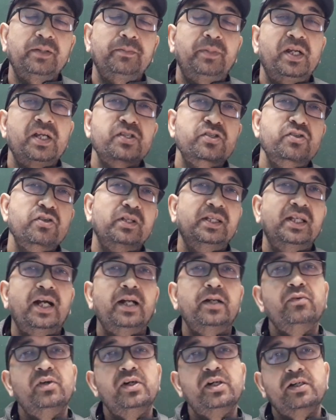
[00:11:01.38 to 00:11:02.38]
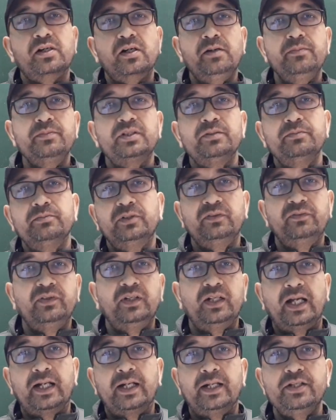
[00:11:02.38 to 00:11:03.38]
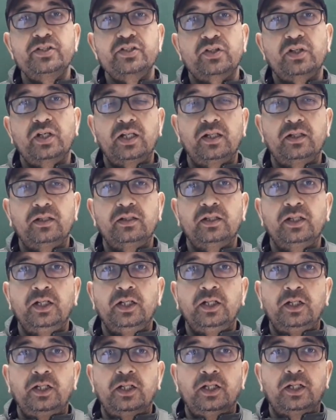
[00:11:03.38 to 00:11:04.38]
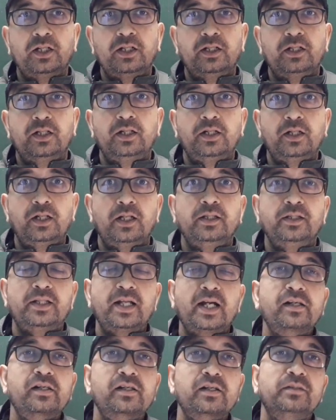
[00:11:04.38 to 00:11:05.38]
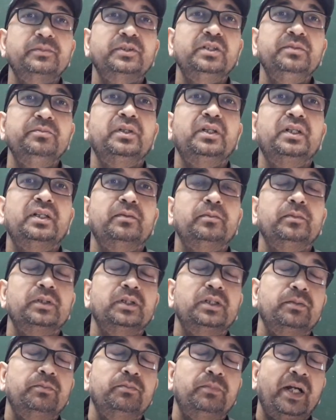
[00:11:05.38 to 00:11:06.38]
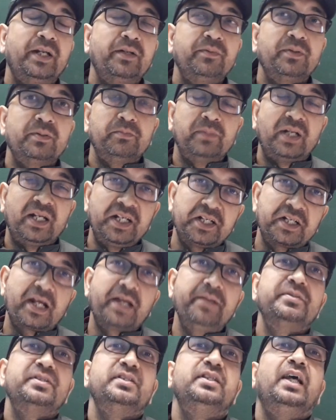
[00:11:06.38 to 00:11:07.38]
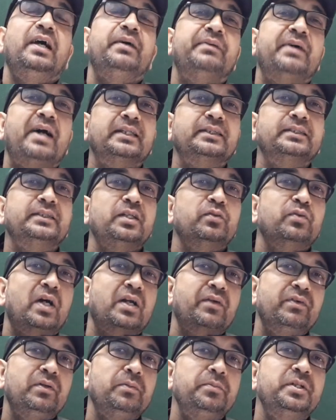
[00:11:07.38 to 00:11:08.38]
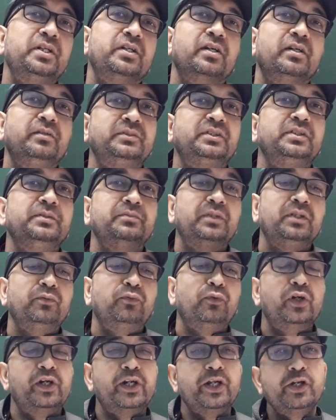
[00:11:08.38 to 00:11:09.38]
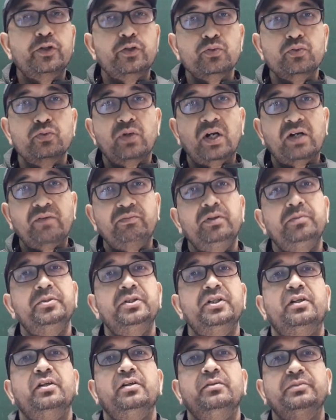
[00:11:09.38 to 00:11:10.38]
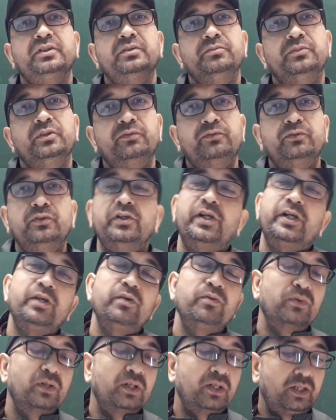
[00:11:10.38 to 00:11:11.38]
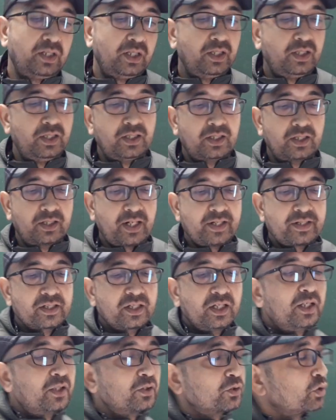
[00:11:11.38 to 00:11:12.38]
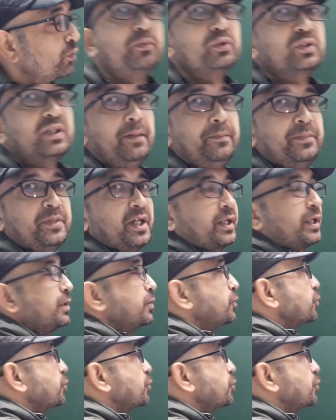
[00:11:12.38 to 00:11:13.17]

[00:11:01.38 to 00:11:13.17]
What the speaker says: Based on that, one term symbol will arrange, and that term symbol might be, many times they have asked that what will be the term symbol for D2, what will be the term symbol for D1, right? So suppose I am taking